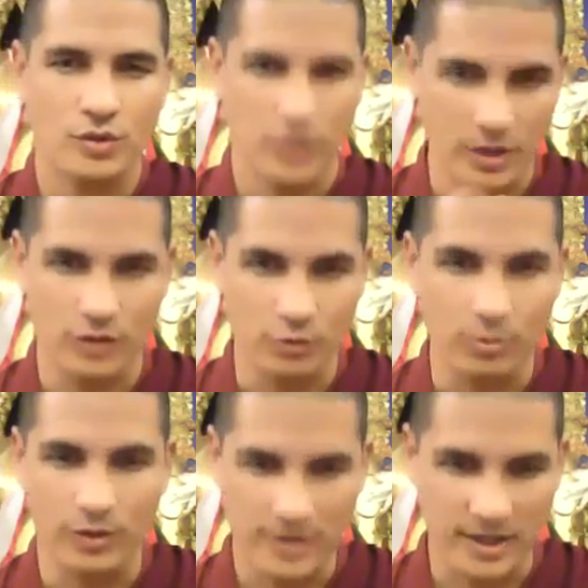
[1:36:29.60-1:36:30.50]
a new
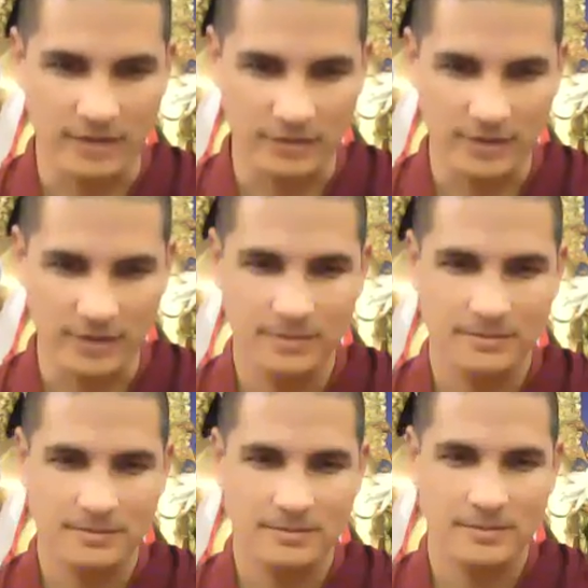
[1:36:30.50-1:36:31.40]
bodhisattva,
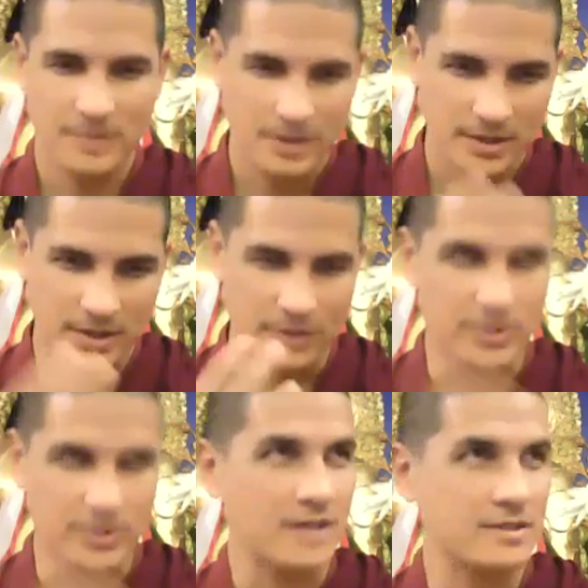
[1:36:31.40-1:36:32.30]
he
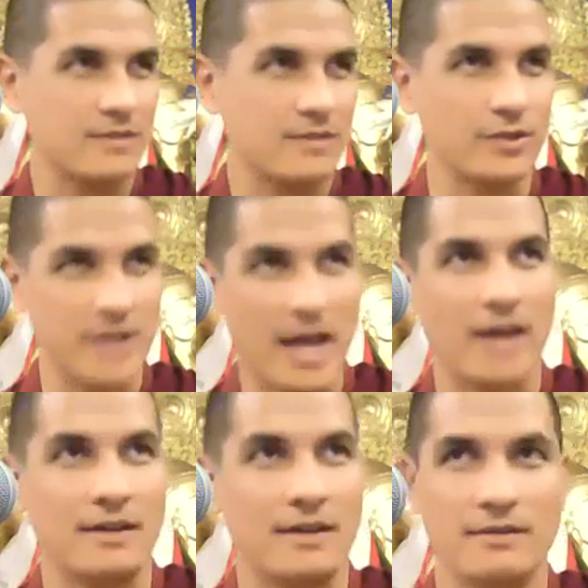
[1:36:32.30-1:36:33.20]
was asked for his
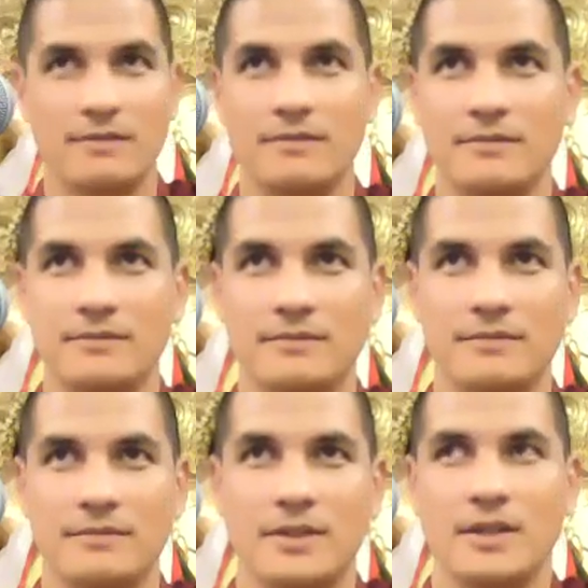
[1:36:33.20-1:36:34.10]
hand.
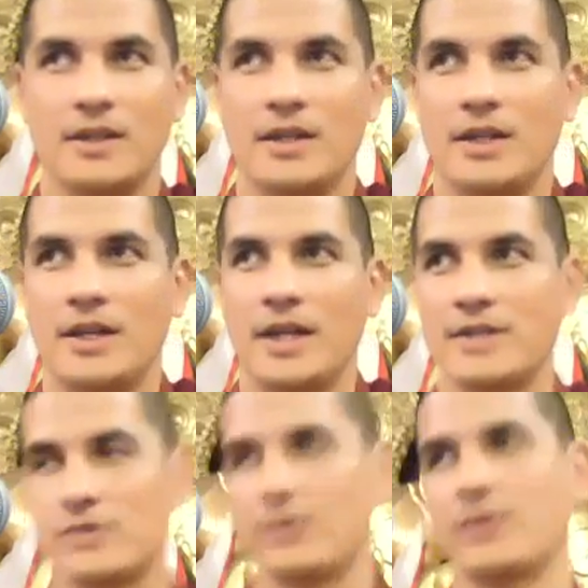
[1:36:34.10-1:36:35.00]

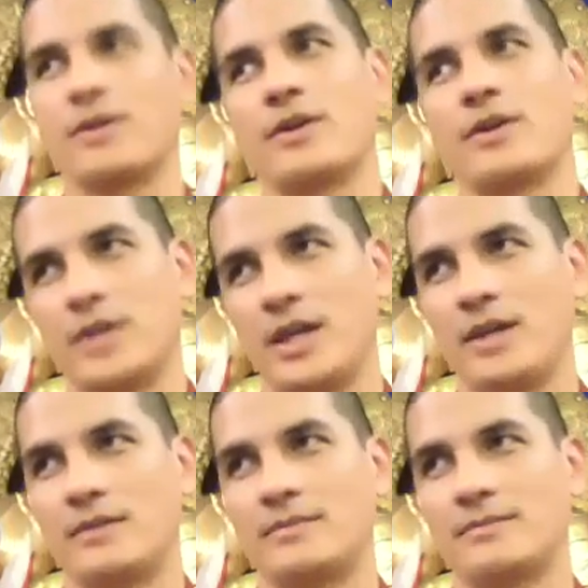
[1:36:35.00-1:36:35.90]
And so he thought, okay,